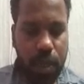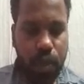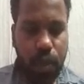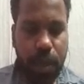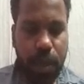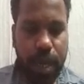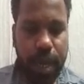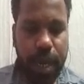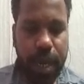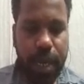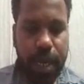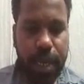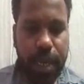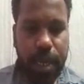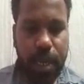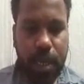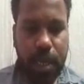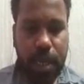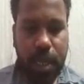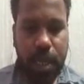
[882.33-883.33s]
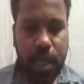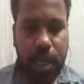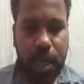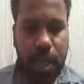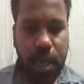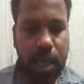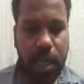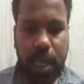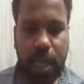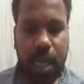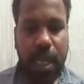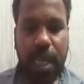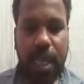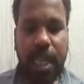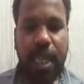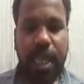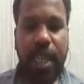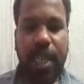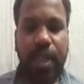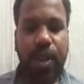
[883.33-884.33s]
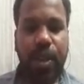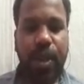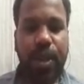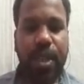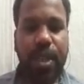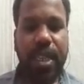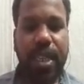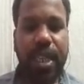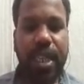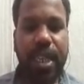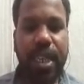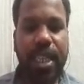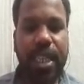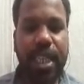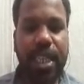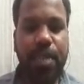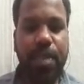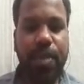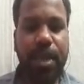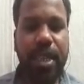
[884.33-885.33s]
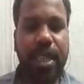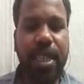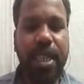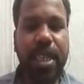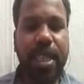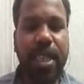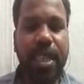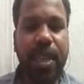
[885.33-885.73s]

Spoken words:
train no, no, no, not train test split.